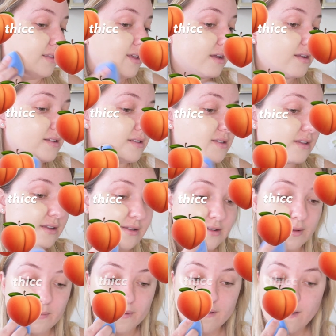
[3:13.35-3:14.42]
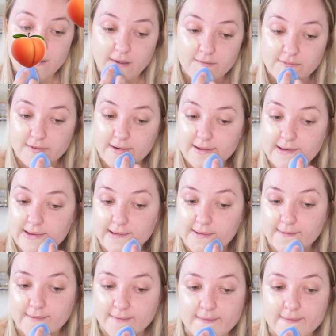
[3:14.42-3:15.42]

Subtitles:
That is like some coverage.